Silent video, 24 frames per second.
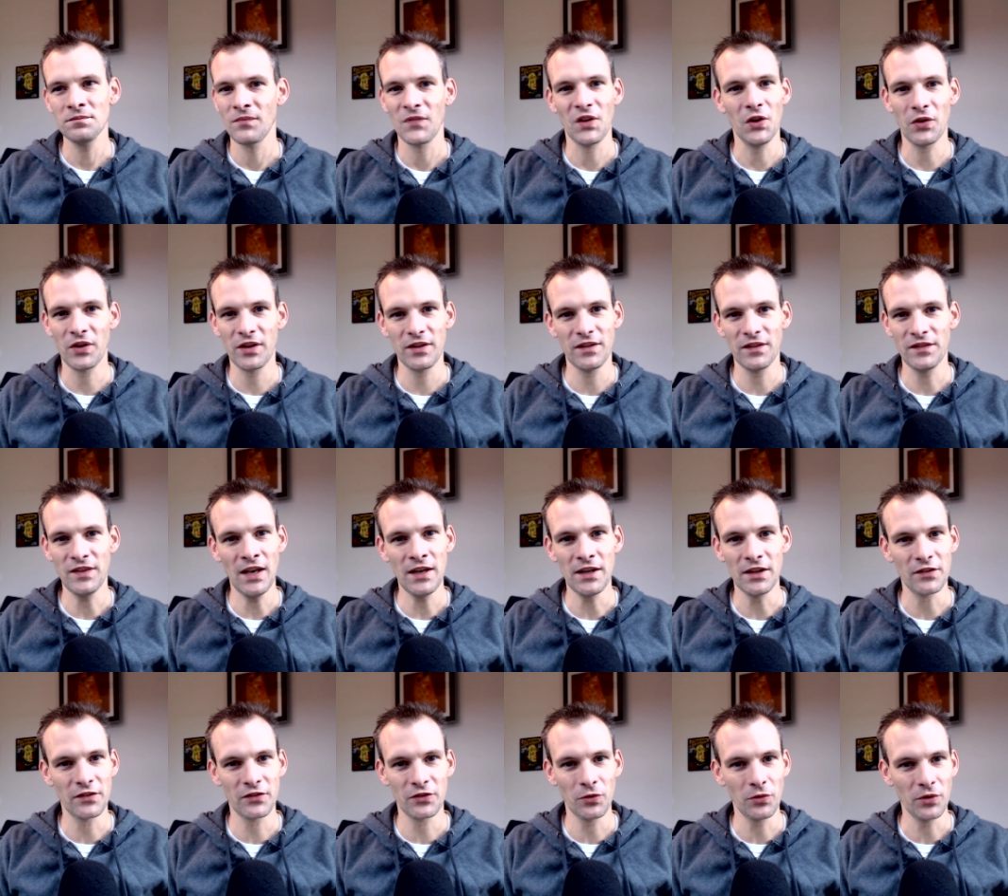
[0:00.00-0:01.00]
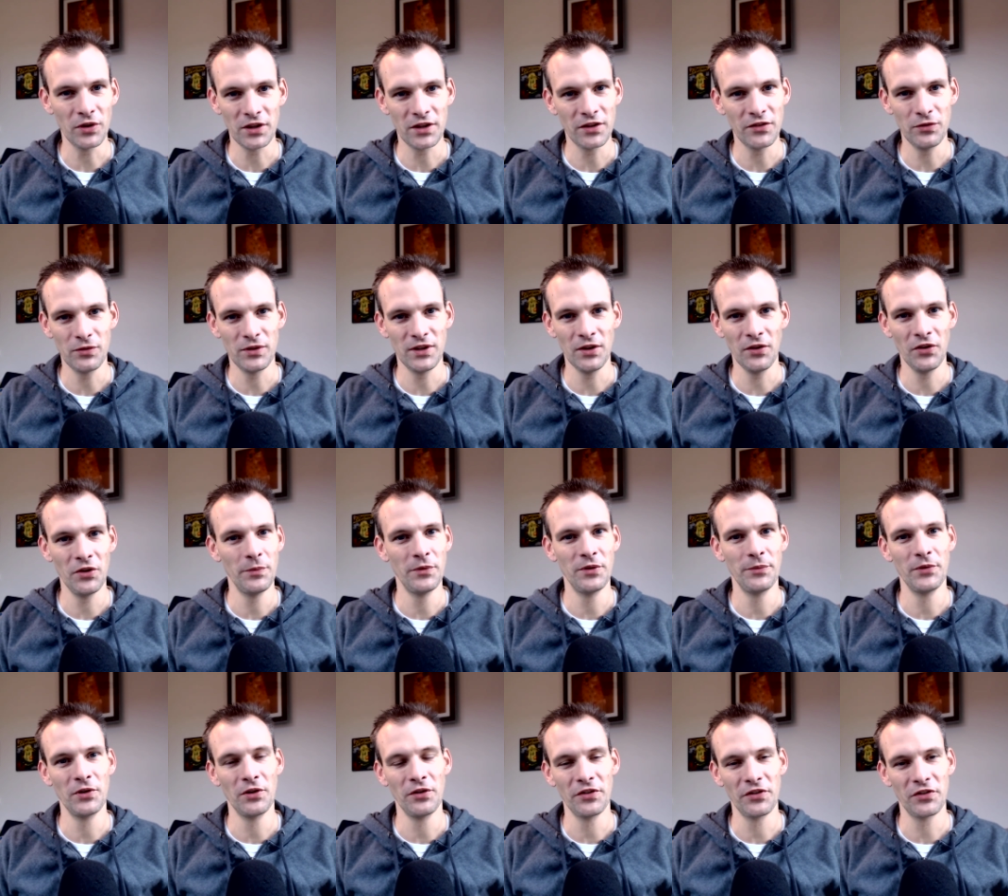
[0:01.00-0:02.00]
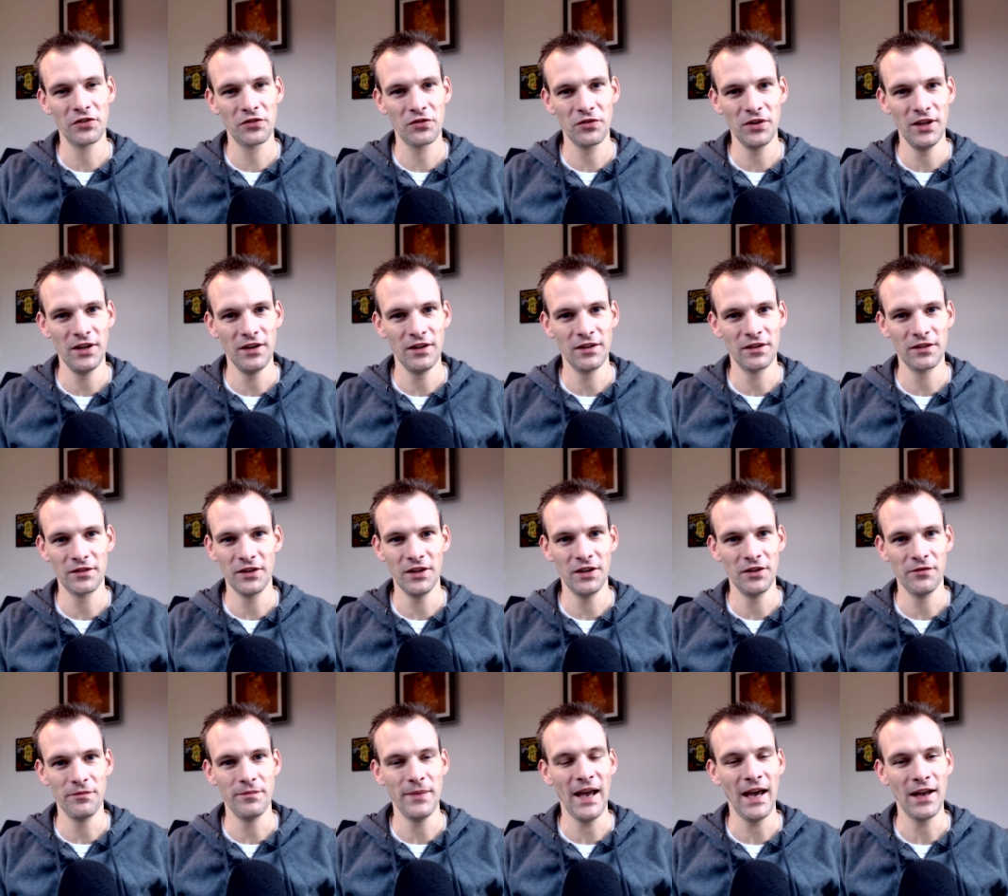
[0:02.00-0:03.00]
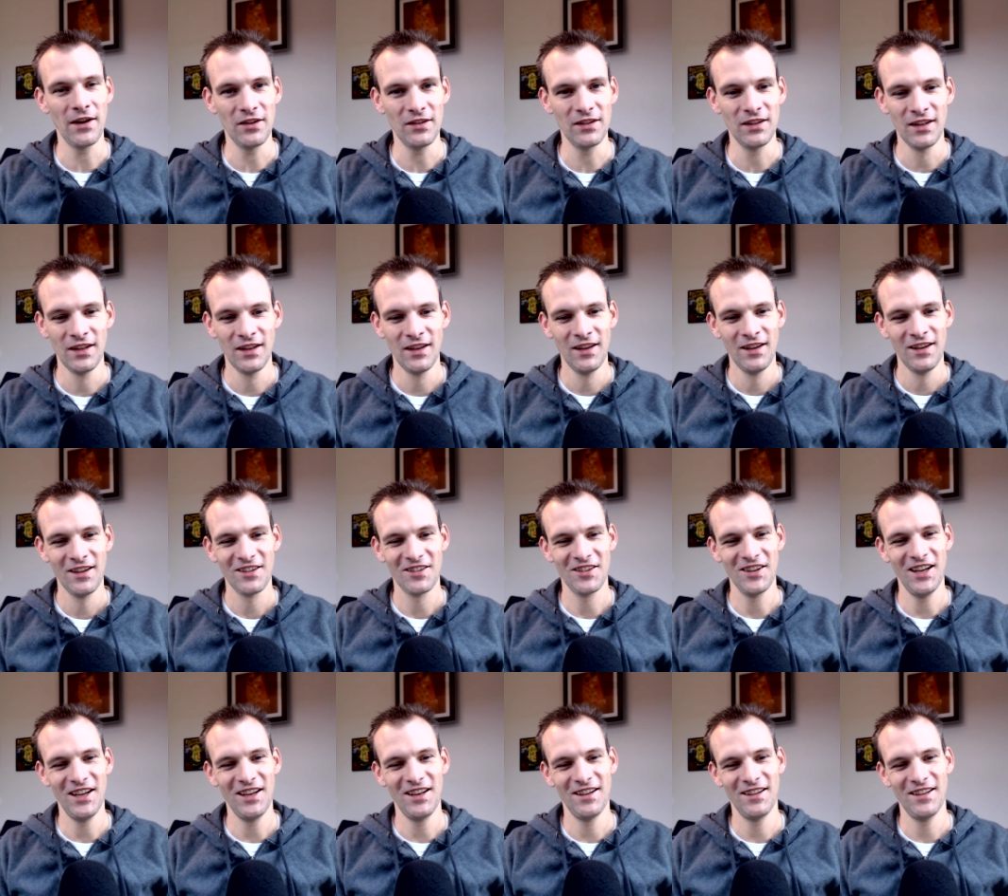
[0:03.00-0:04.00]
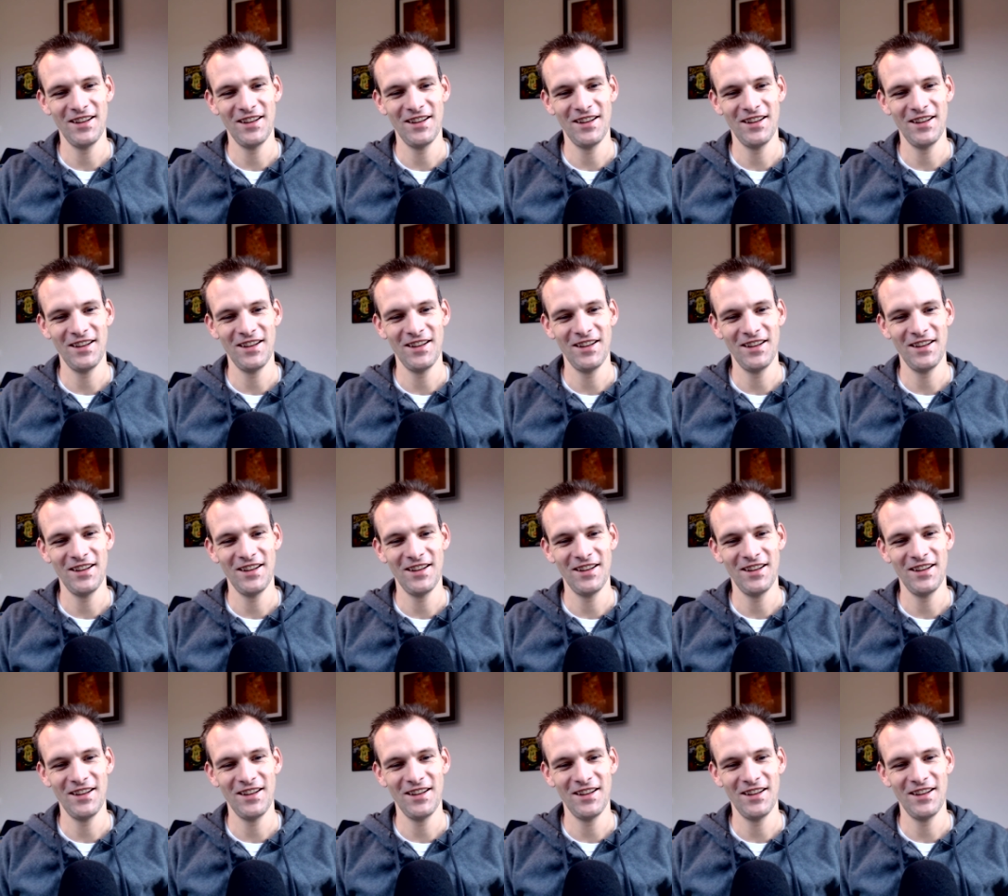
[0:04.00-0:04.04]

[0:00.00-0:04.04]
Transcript: you don't get to take his sword because you killed him in the middle of the street in a, in a battle, right?